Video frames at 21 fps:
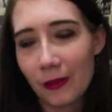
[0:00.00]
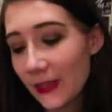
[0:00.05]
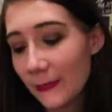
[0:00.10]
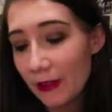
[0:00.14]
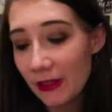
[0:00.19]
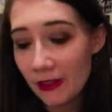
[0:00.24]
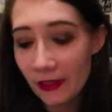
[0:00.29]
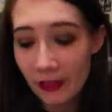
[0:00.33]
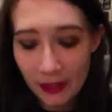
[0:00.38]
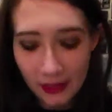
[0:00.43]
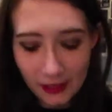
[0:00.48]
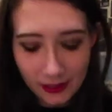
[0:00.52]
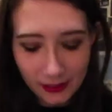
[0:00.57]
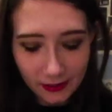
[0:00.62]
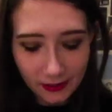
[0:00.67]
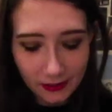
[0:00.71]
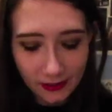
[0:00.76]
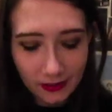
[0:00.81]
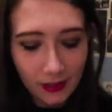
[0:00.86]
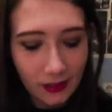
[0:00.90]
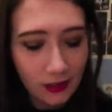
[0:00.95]
I mean, the thing
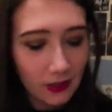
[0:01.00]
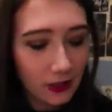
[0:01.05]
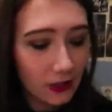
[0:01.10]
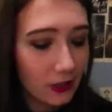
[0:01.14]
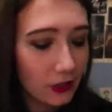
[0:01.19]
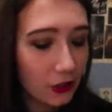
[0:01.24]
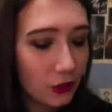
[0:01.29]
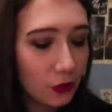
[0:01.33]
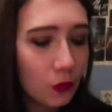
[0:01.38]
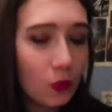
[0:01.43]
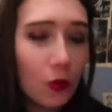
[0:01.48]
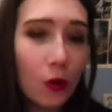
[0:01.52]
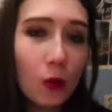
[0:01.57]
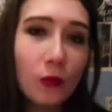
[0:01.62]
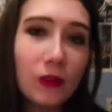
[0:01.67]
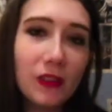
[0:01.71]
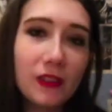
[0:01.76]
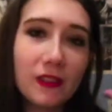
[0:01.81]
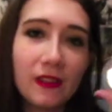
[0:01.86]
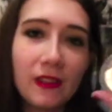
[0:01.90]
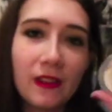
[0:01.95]
is, you will
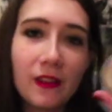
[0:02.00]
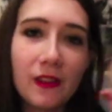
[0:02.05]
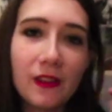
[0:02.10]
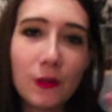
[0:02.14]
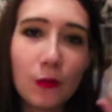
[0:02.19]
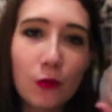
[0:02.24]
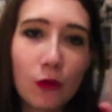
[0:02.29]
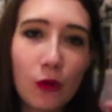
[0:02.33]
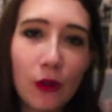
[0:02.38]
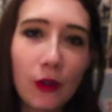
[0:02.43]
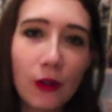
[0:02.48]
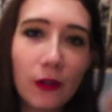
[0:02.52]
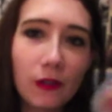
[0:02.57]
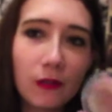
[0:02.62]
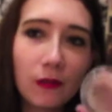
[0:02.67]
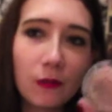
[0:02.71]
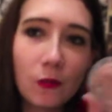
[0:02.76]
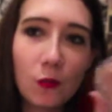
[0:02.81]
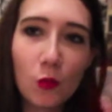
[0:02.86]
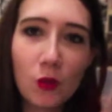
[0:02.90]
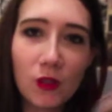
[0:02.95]
only see this product
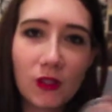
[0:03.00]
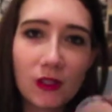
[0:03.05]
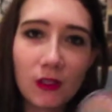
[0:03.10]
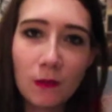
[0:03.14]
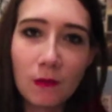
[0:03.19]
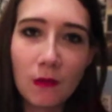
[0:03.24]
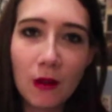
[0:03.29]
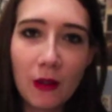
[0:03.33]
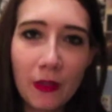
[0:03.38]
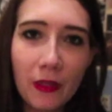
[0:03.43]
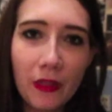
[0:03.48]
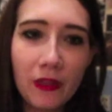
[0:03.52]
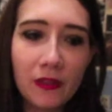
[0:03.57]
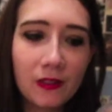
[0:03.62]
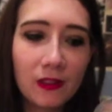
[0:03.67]
once a month,